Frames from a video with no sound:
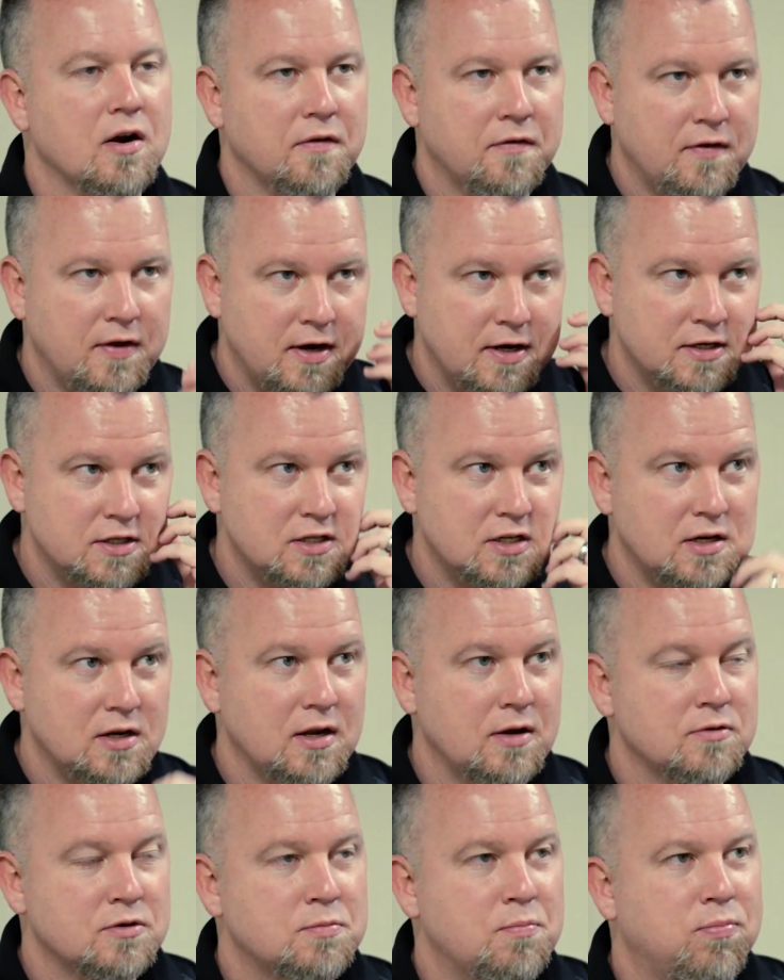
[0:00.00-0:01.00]
to finish,
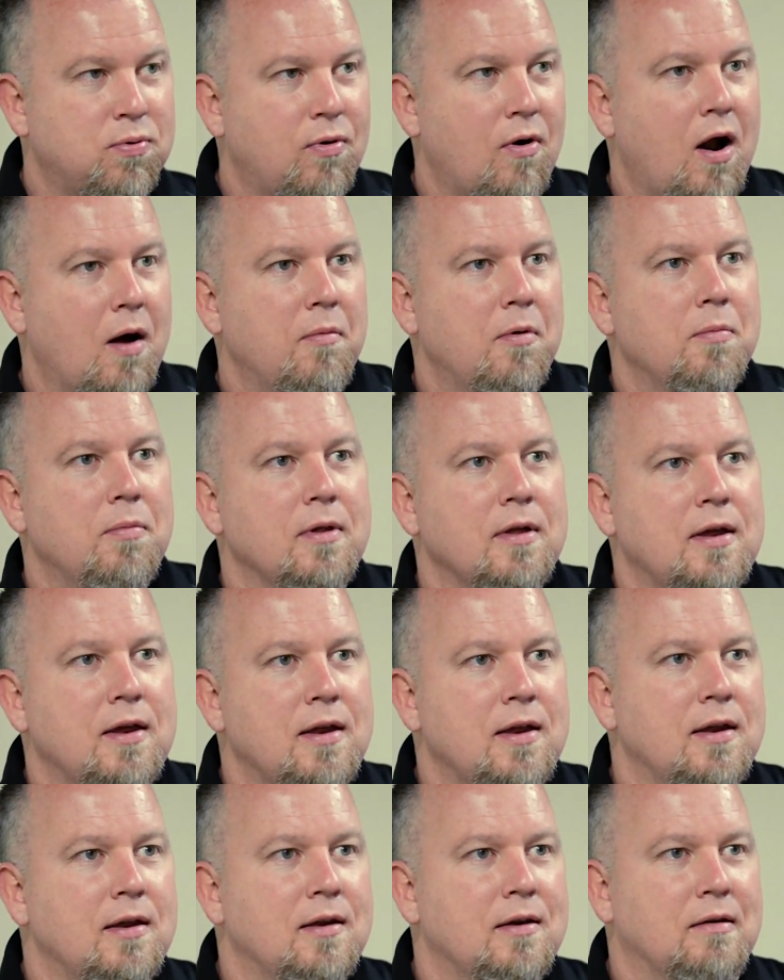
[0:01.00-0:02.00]
it was
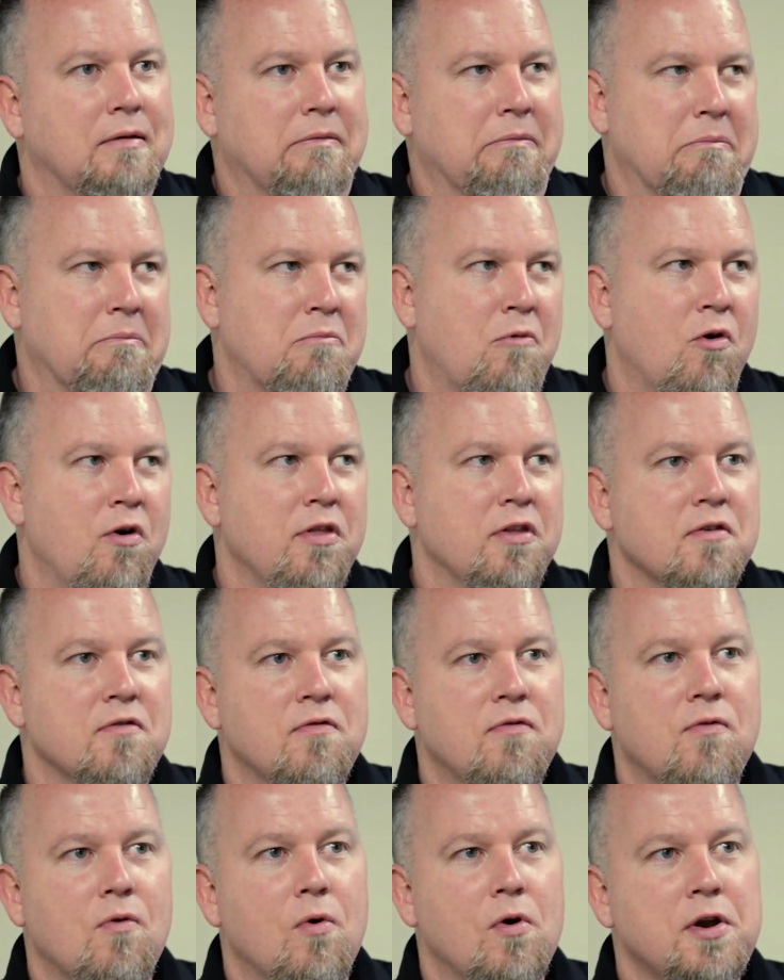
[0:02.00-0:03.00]
probably more than
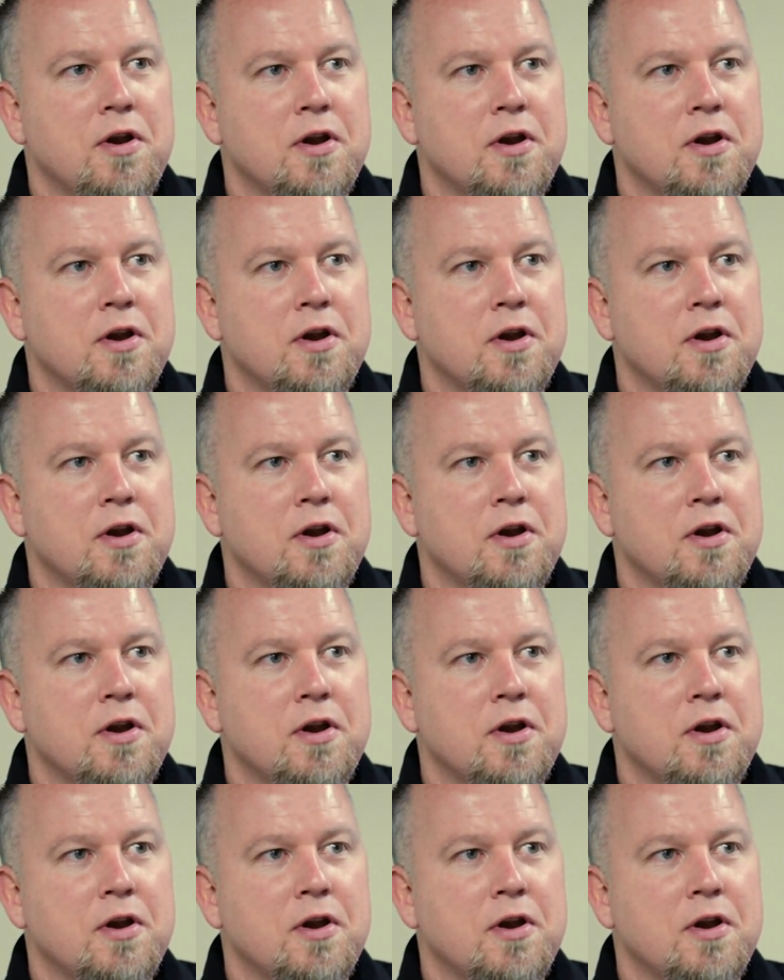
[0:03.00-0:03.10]
4